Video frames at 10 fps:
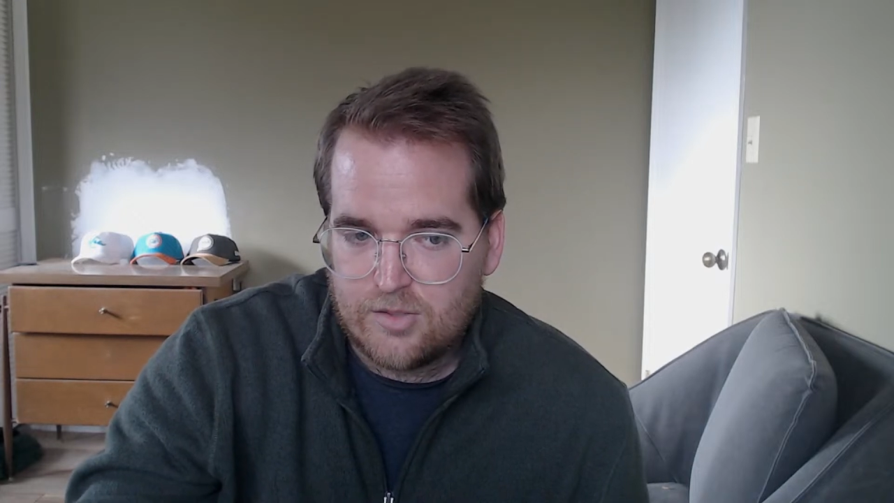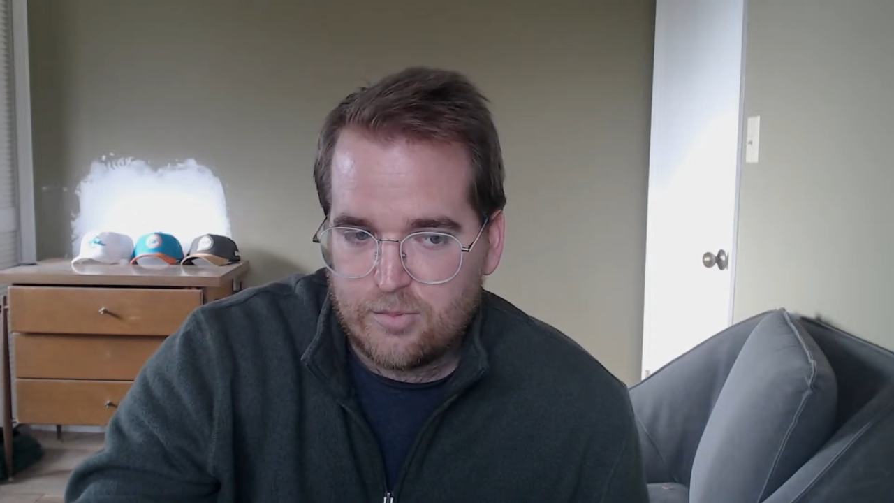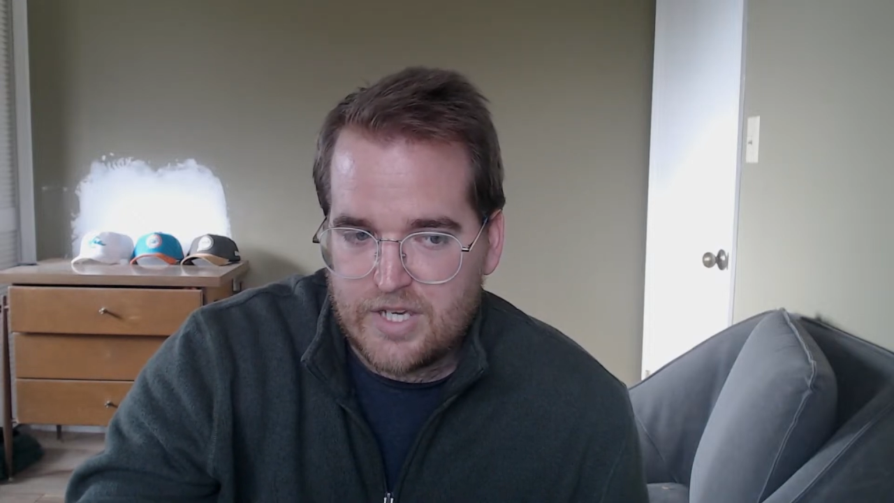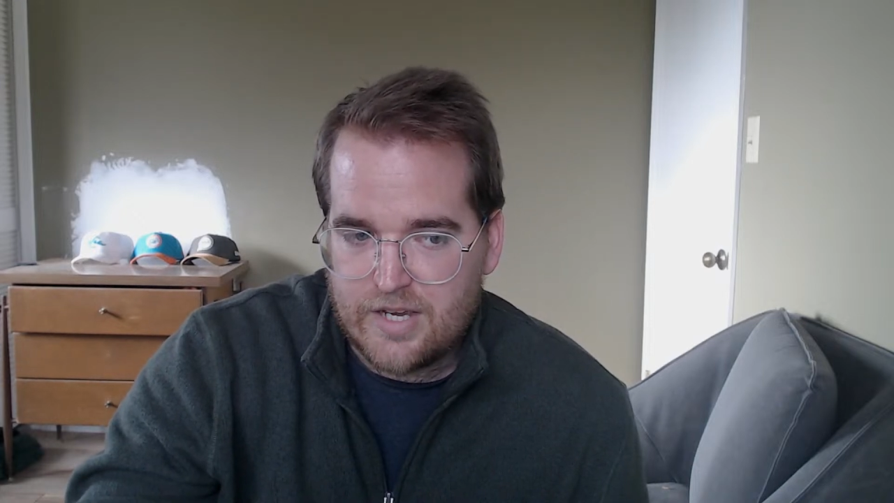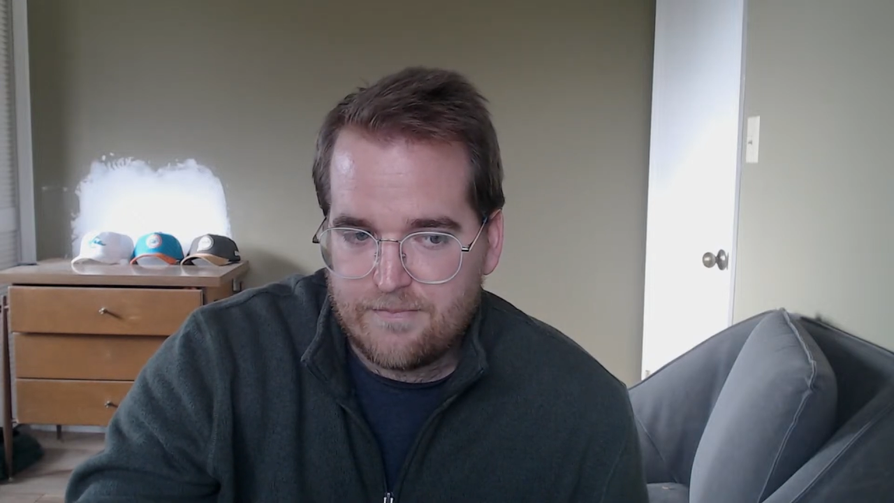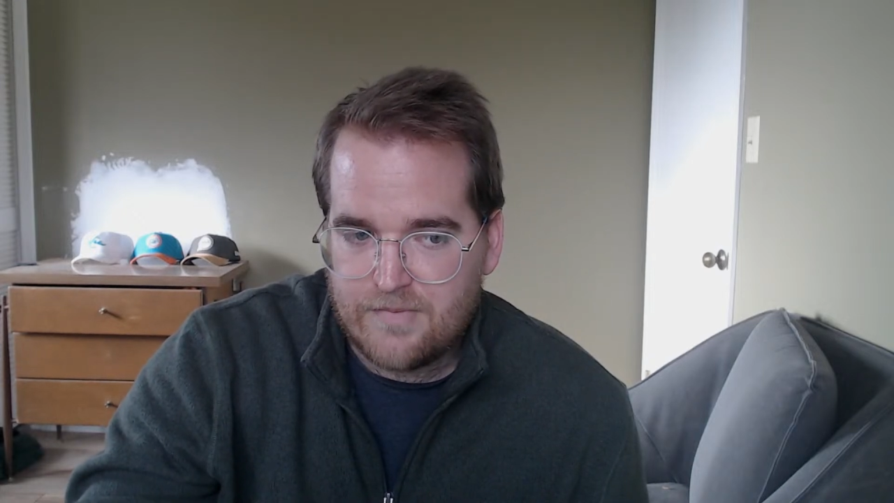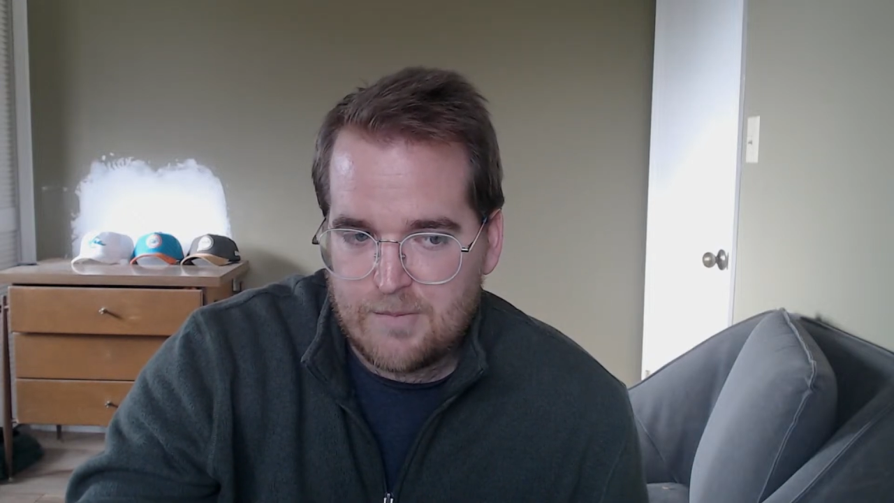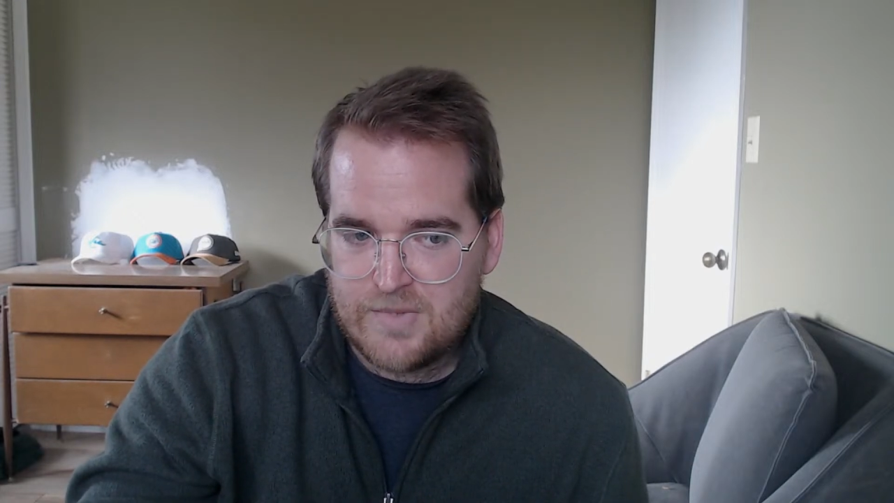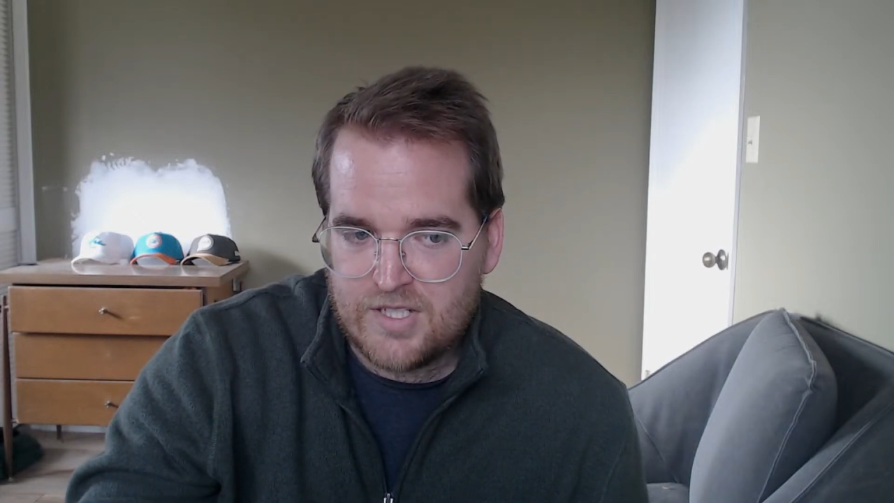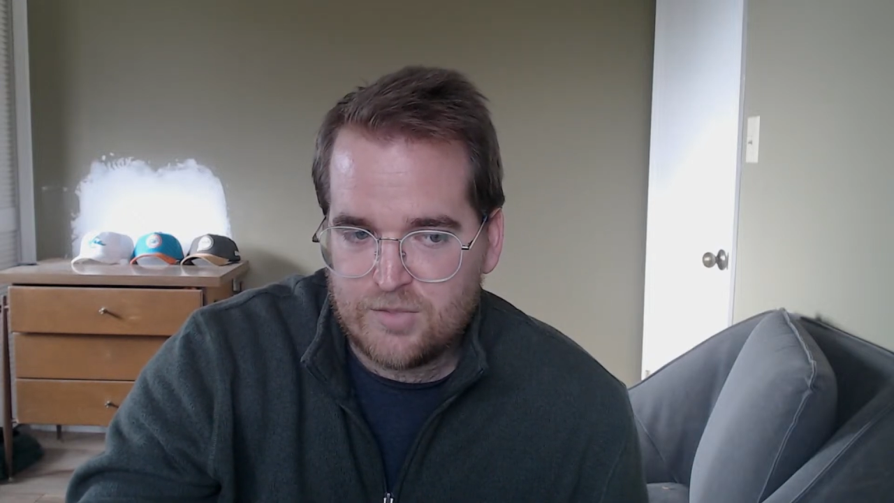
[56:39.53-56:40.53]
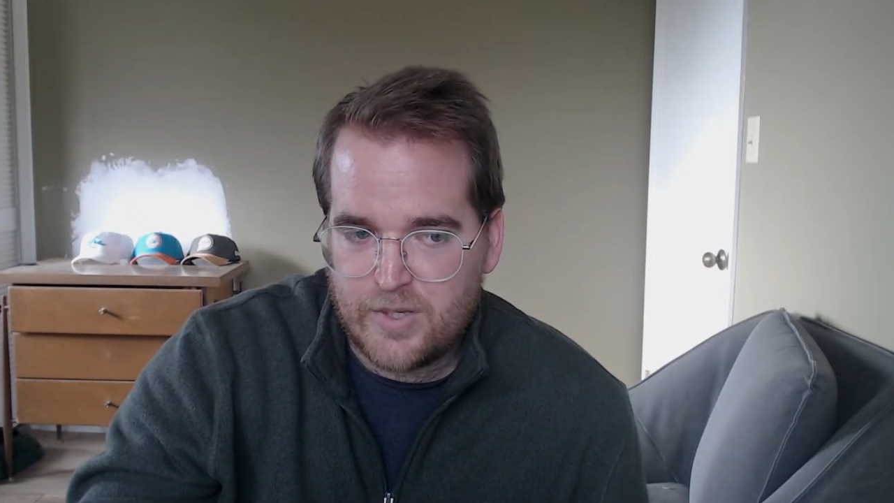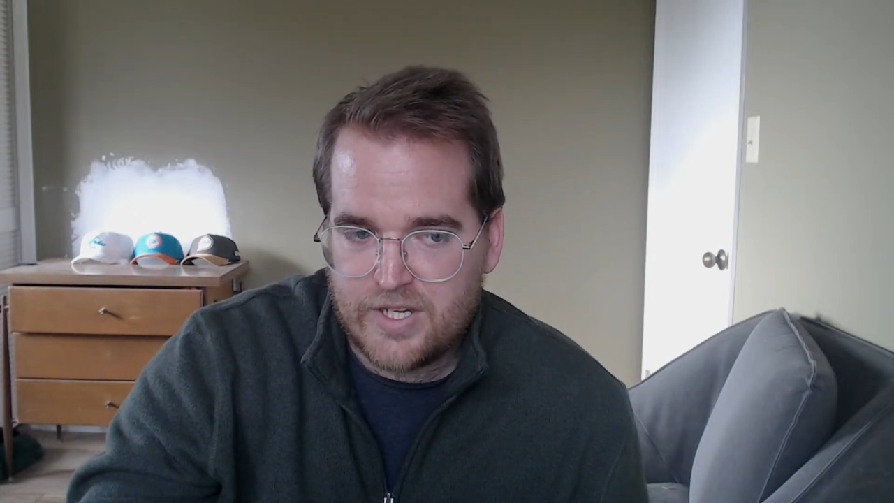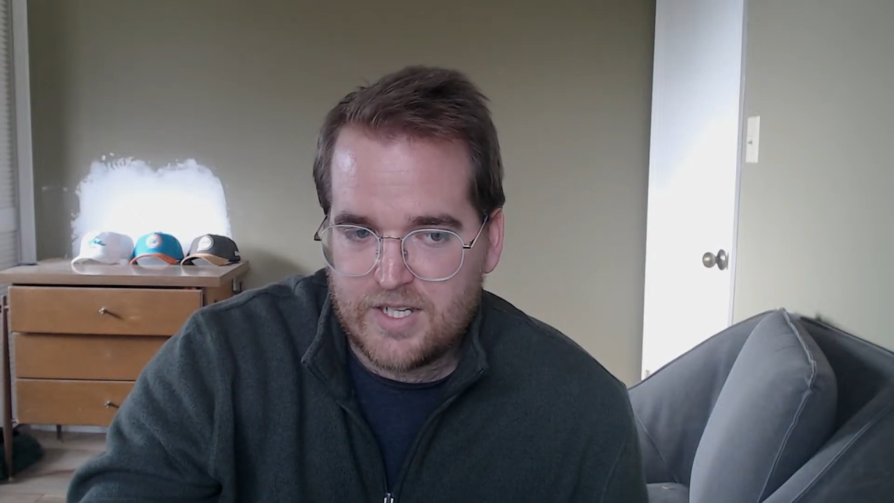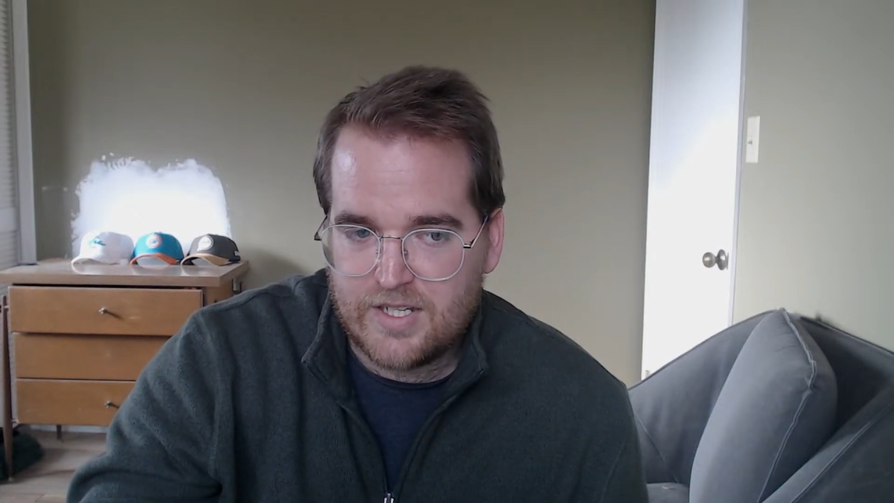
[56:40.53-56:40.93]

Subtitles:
But yeah, I mean, there's plenty